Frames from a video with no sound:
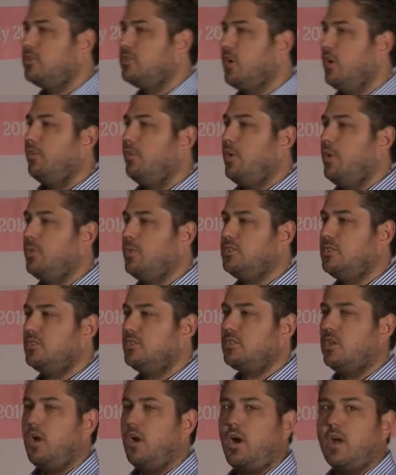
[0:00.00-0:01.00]
myself. Who was
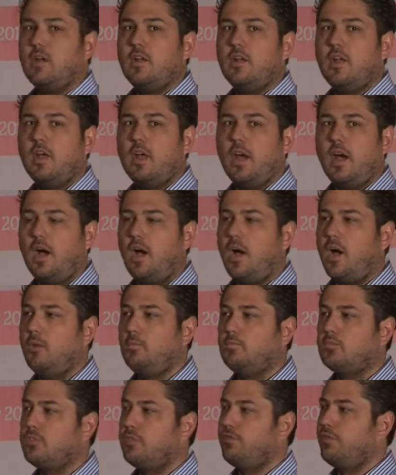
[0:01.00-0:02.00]
this
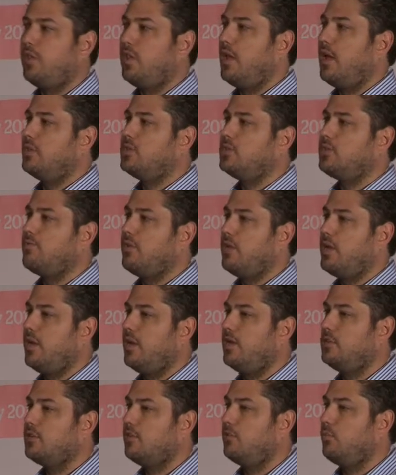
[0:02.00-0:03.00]
guy? So for the last 3
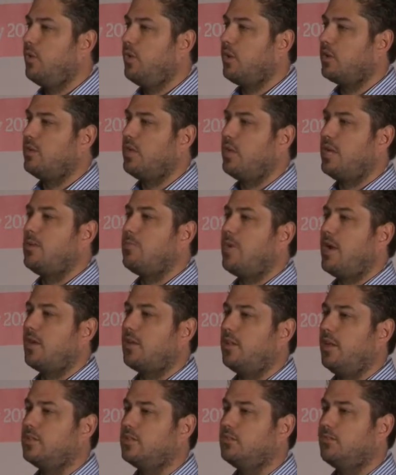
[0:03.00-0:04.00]
years, I've worked with
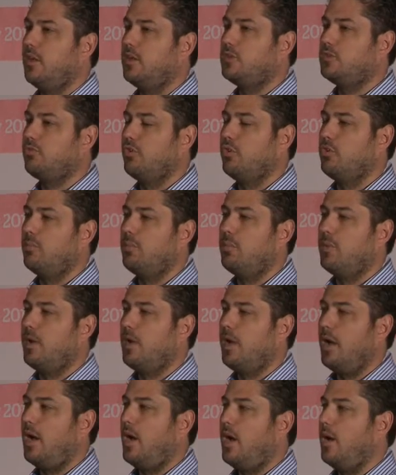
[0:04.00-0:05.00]
eBay Classifieds
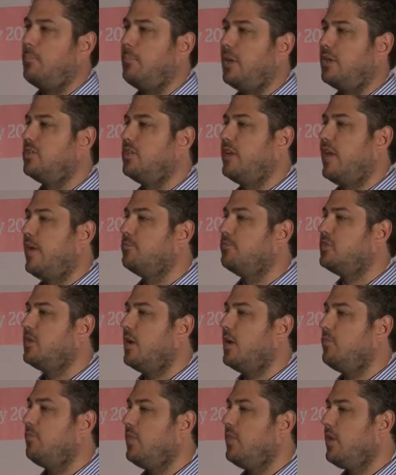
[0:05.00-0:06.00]
Group, based in
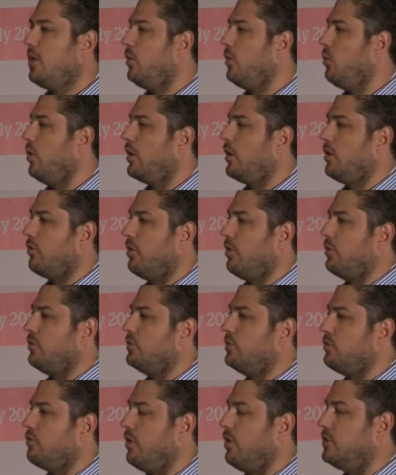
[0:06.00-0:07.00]
Amsterdam, working
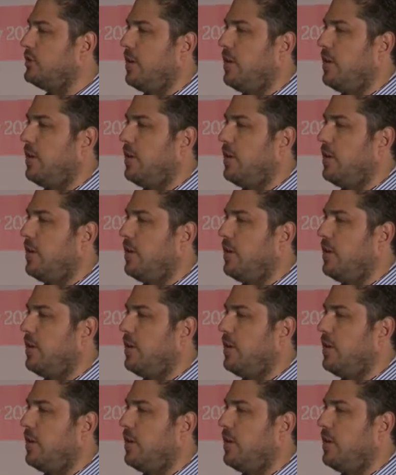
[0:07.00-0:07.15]
across